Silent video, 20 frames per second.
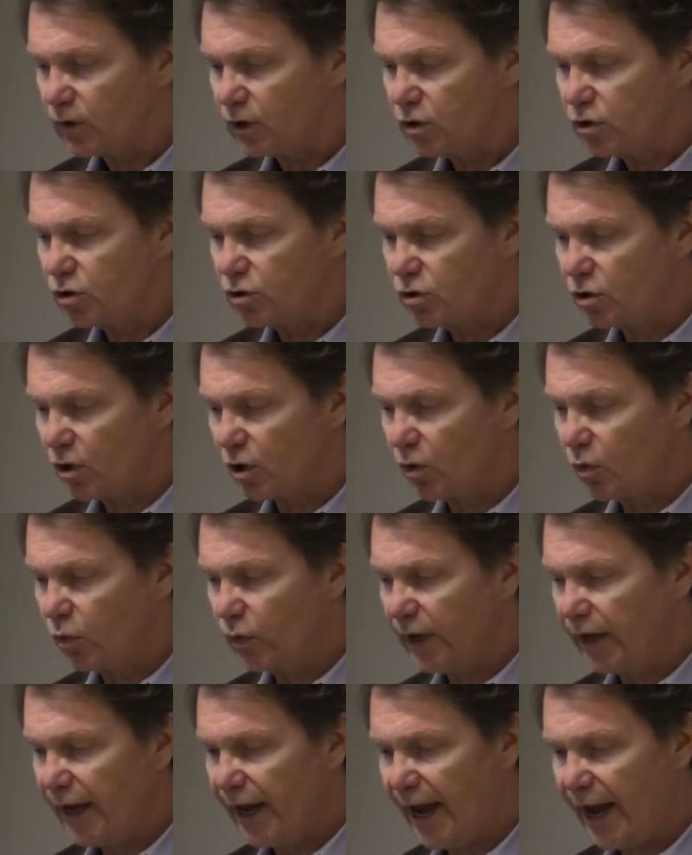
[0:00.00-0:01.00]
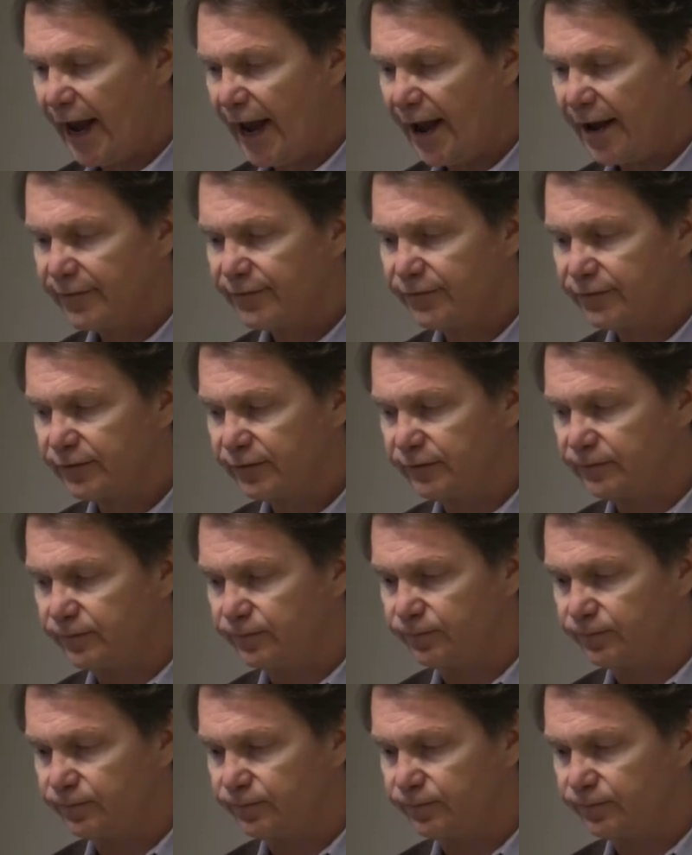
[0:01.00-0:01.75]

So we have,